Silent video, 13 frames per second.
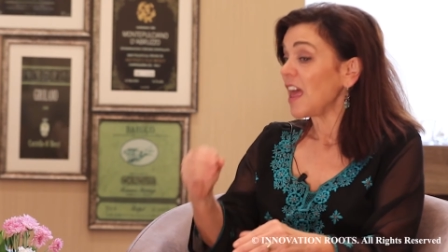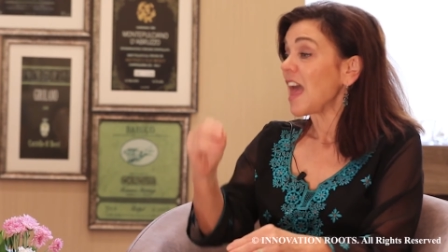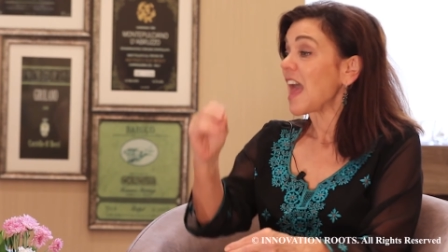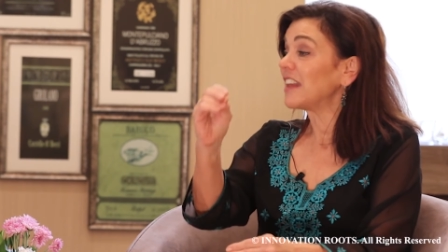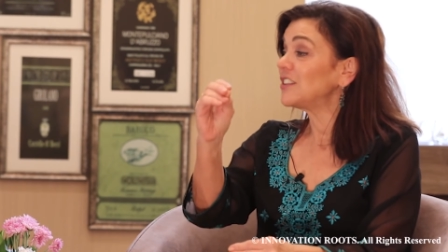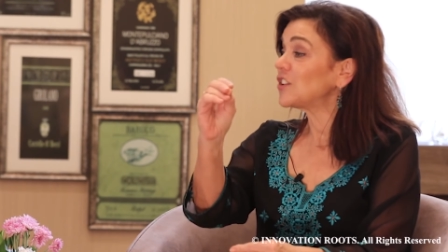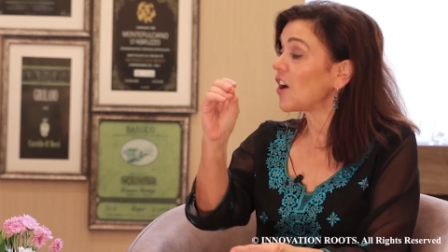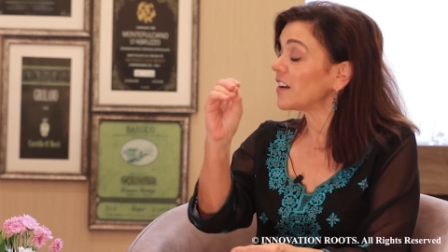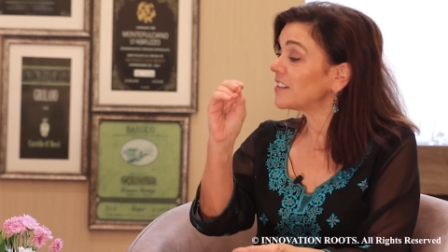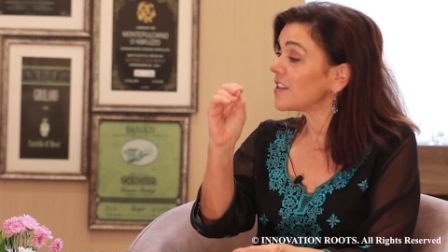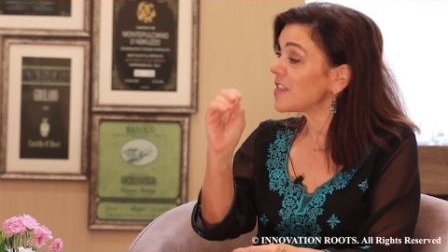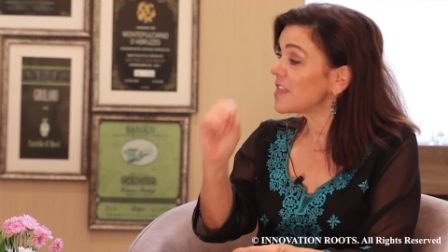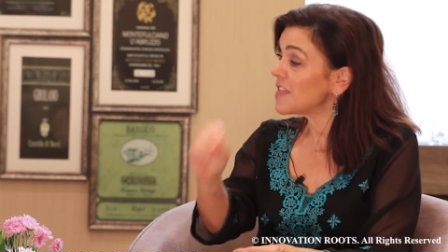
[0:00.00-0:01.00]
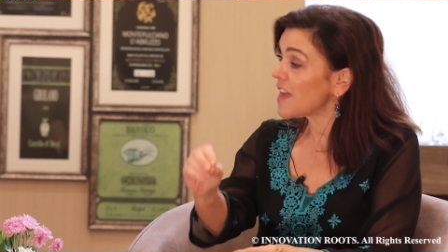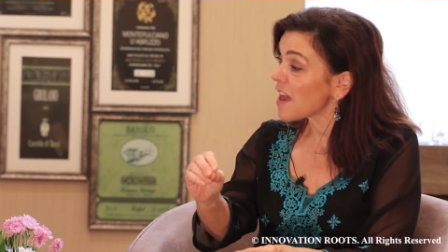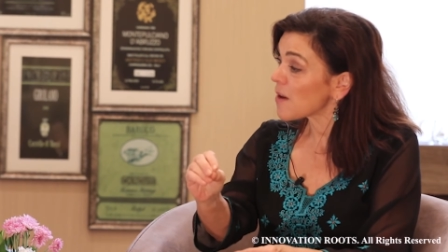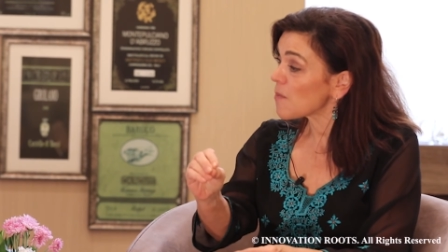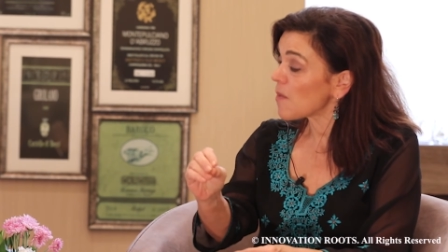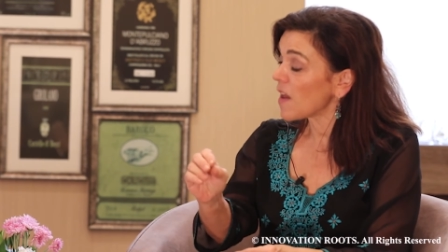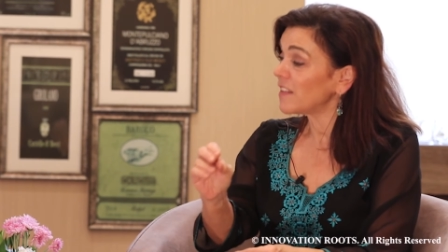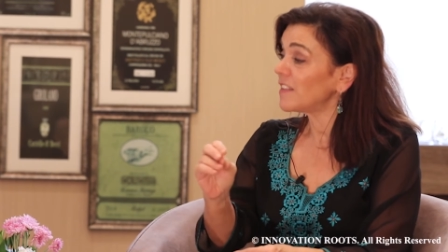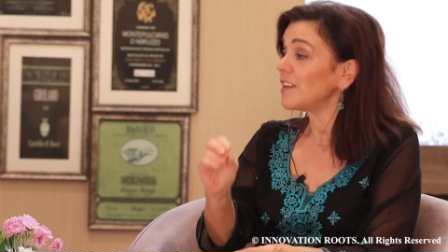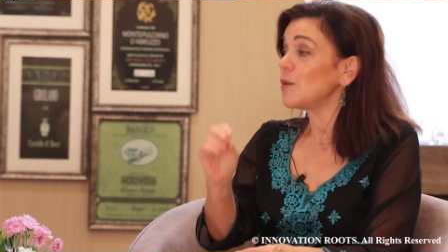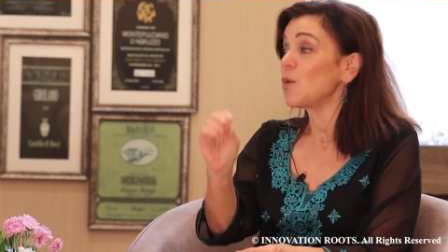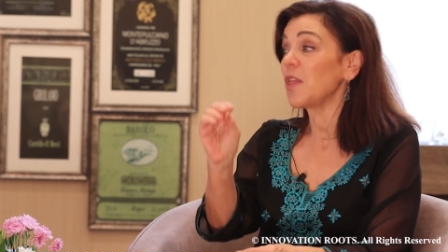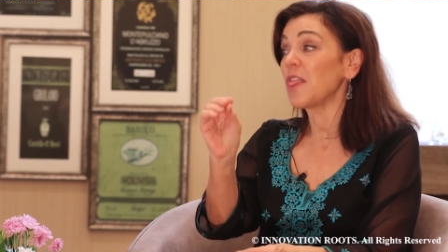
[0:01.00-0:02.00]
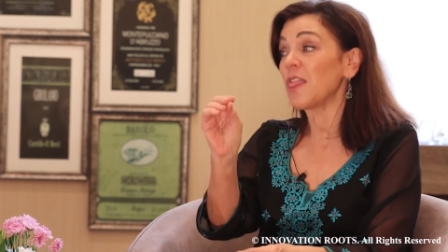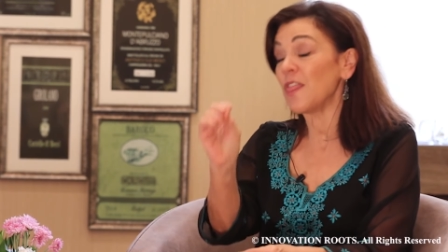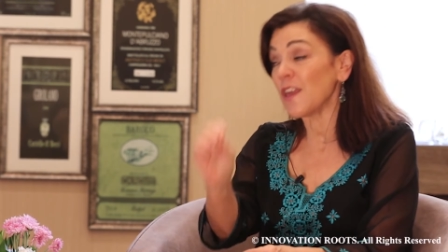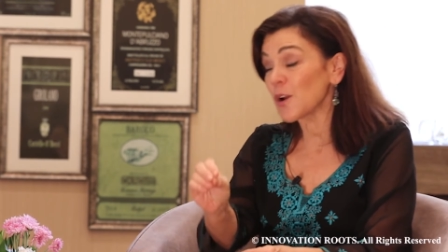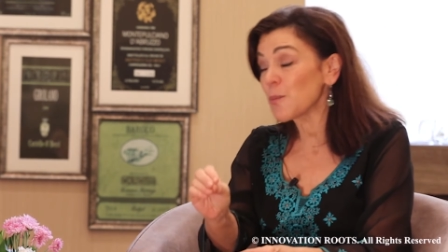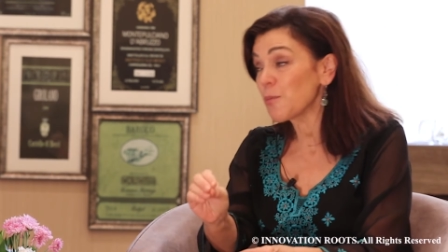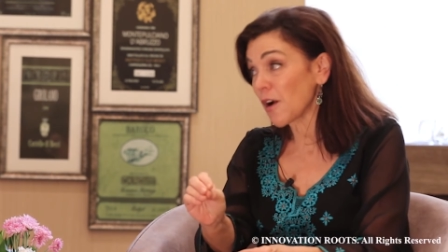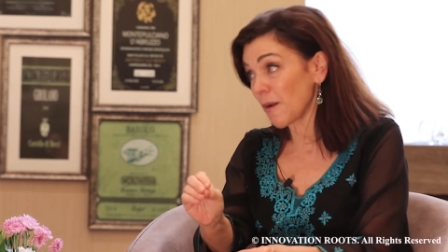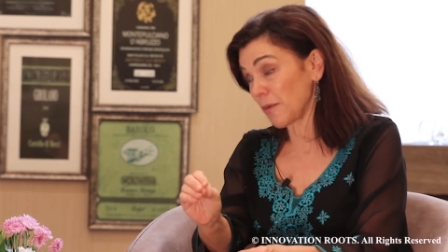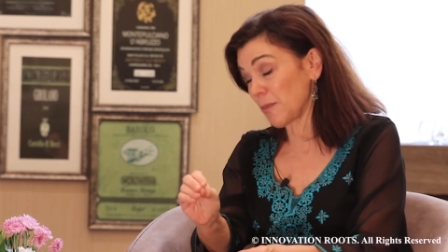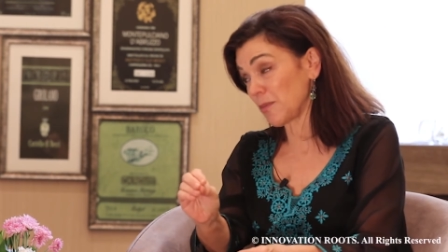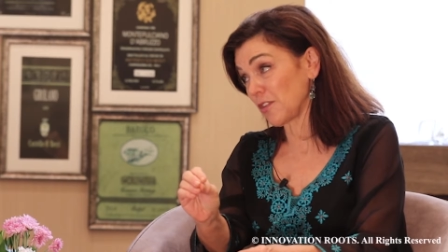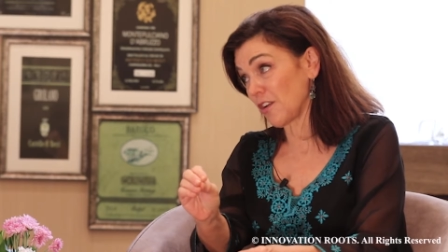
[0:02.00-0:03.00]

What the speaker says: and talk to them and see what their problems